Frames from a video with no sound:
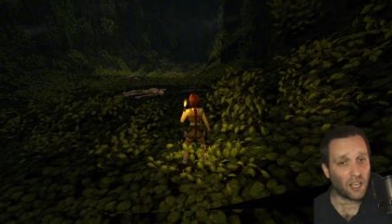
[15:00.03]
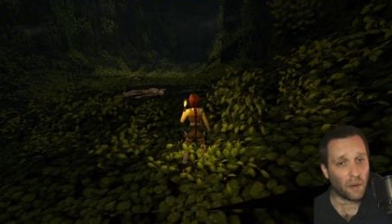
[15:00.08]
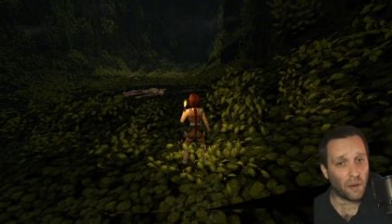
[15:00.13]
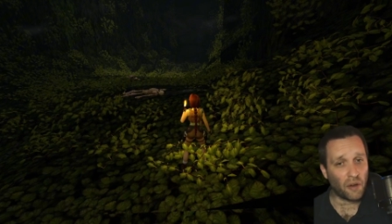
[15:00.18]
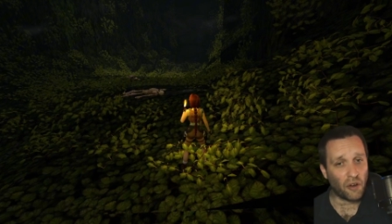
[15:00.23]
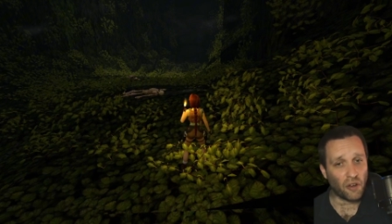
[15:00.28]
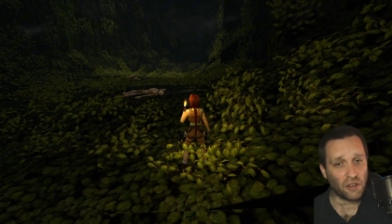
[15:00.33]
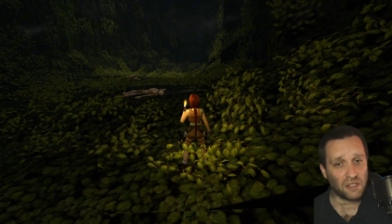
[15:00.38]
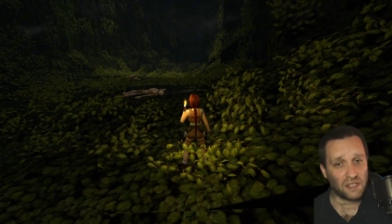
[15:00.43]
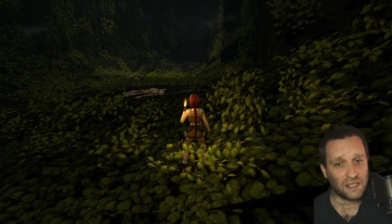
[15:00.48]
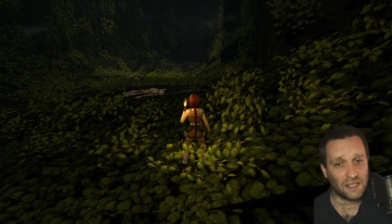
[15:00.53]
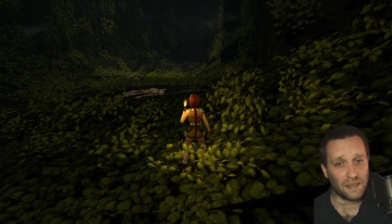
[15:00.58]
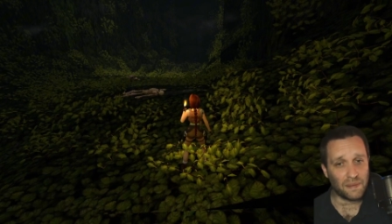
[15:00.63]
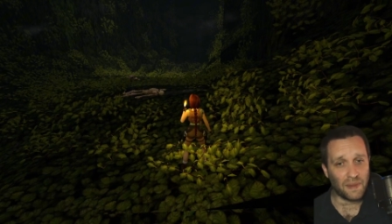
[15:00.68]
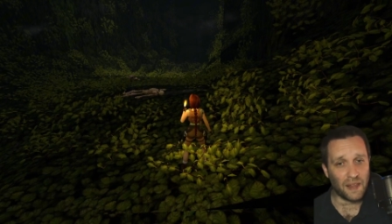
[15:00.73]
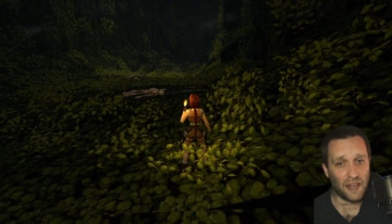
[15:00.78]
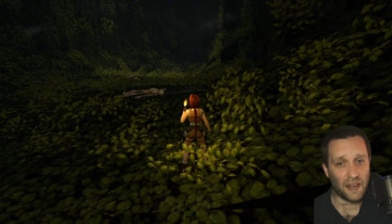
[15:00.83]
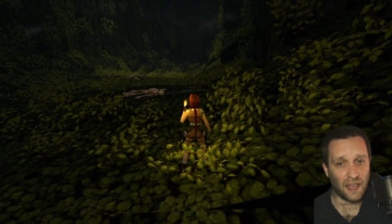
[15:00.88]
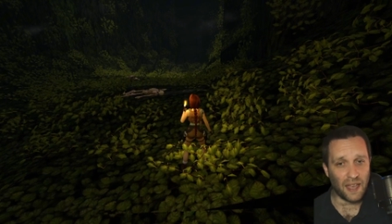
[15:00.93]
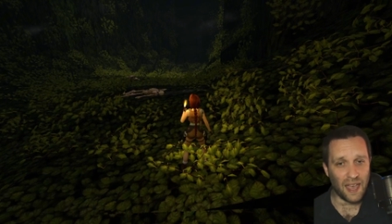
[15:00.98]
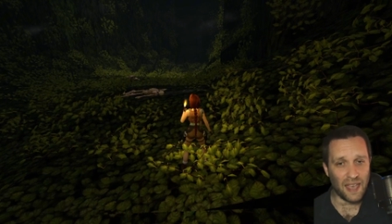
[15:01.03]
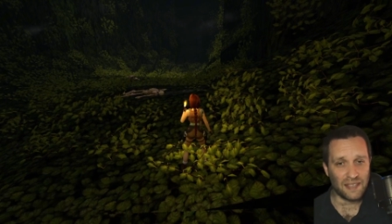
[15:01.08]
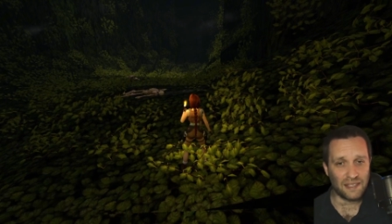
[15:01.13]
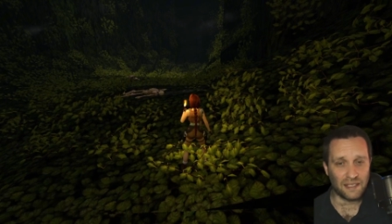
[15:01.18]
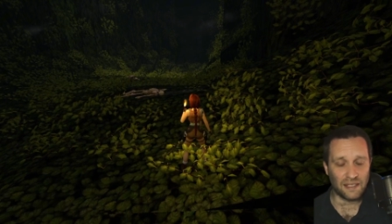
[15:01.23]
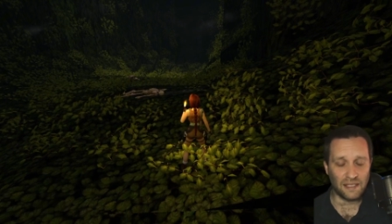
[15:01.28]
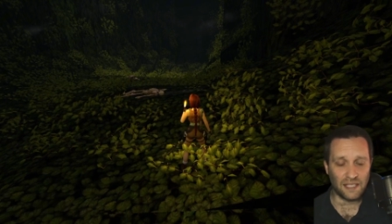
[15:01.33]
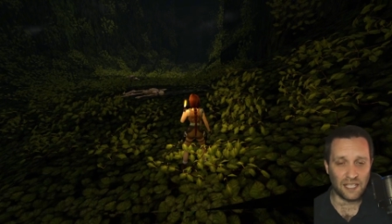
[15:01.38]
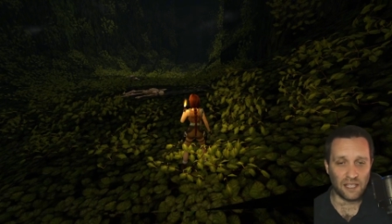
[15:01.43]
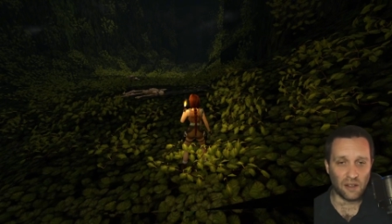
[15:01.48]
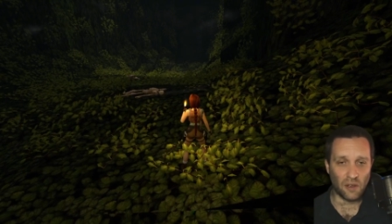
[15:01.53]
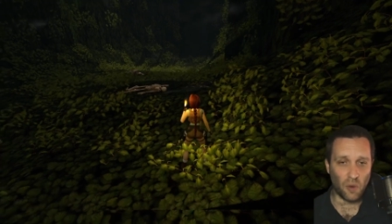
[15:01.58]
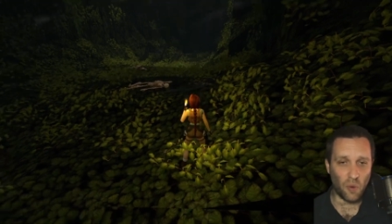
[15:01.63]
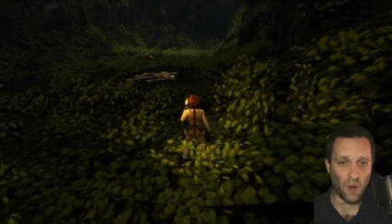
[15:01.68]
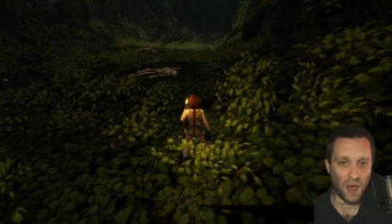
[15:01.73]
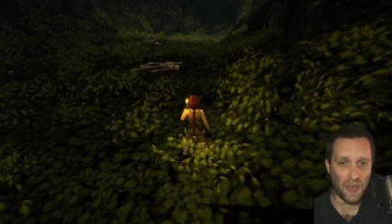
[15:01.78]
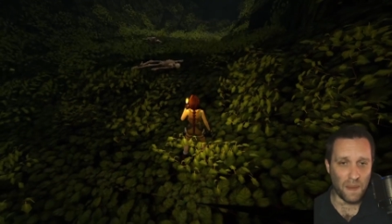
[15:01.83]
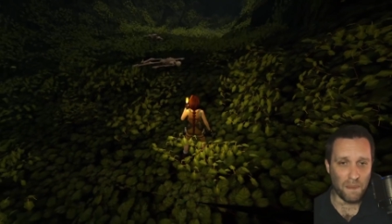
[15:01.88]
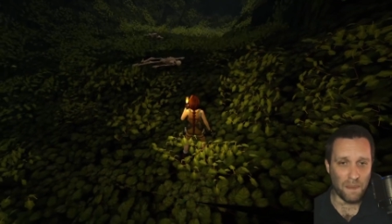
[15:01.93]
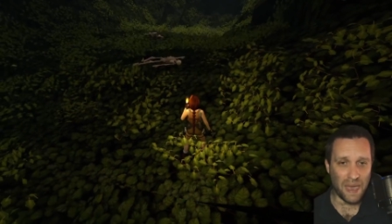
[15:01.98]
across the zipline, I guess, and didn't
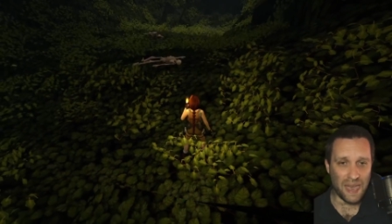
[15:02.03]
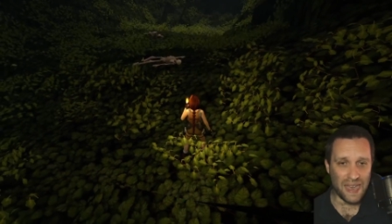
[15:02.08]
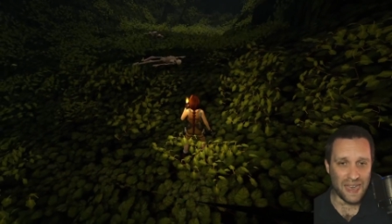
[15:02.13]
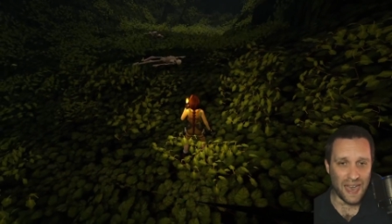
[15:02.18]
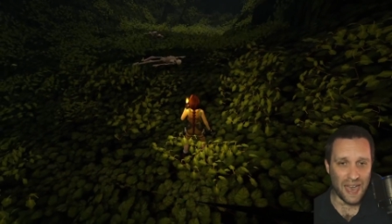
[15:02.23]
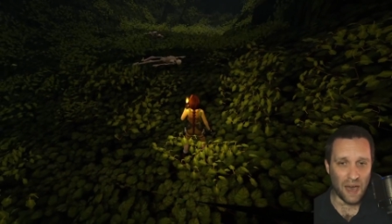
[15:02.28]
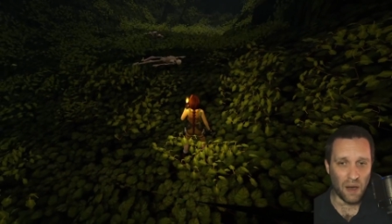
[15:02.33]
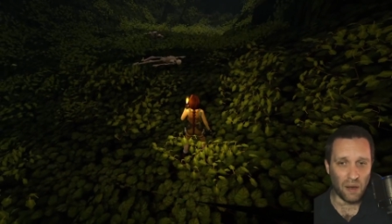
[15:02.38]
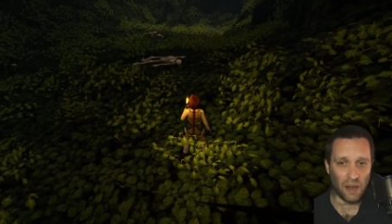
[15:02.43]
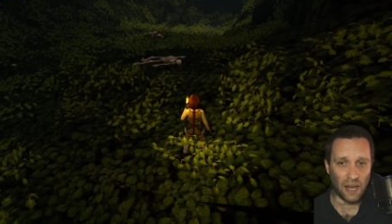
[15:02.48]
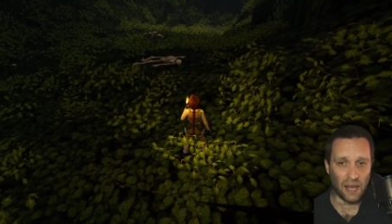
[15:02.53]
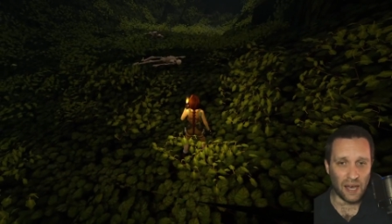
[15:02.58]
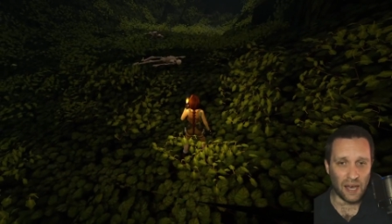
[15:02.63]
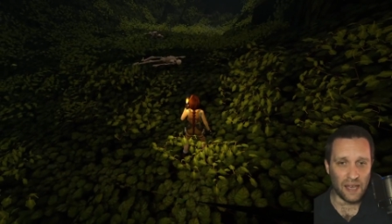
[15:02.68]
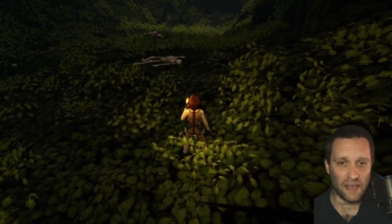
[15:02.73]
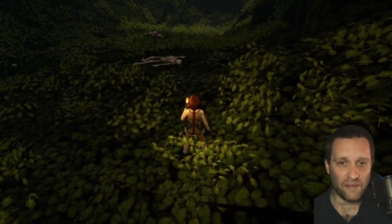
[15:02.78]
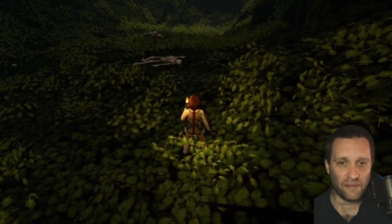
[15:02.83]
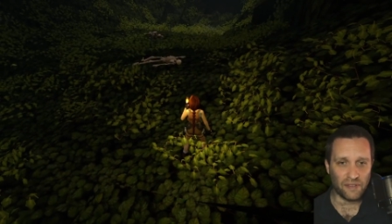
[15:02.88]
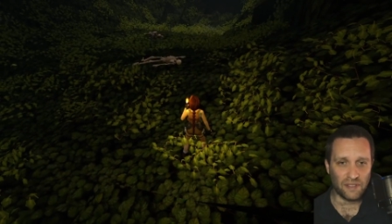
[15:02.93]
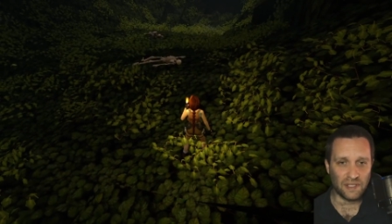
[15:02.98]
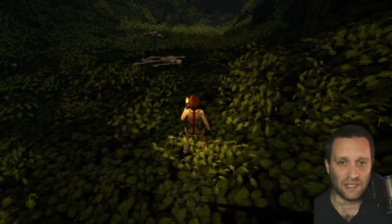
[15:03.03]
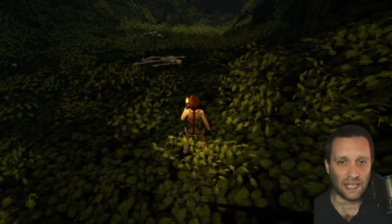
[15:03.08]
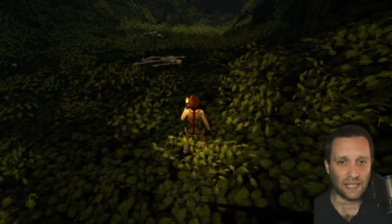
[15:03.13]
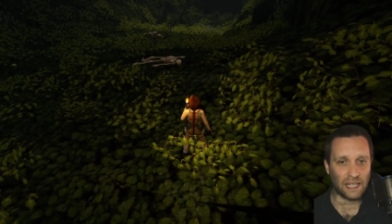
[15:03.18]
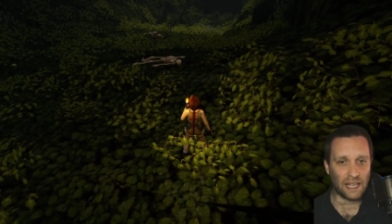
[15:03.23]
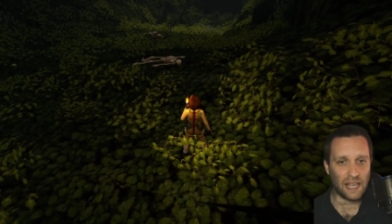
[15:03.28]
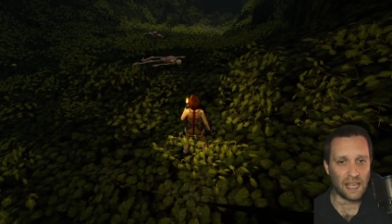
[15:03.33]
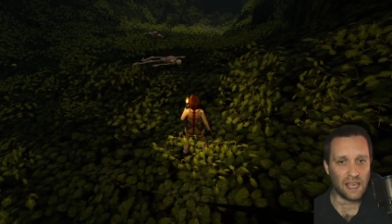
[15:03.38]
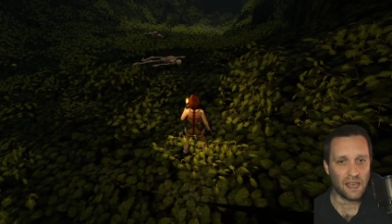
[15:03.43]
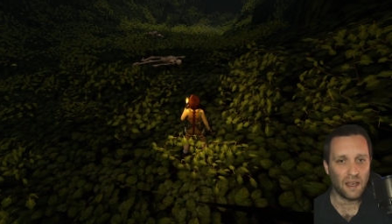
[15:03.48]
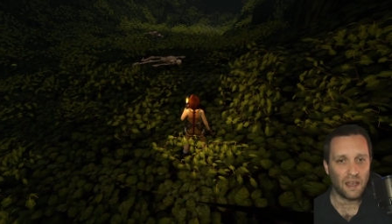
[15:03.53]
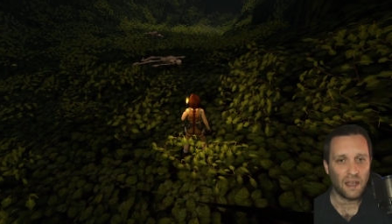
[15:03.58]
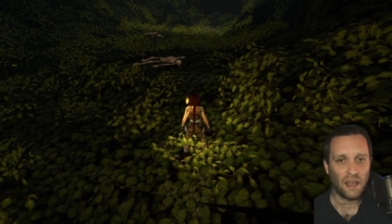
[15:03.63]
quite make it out alive, sadly.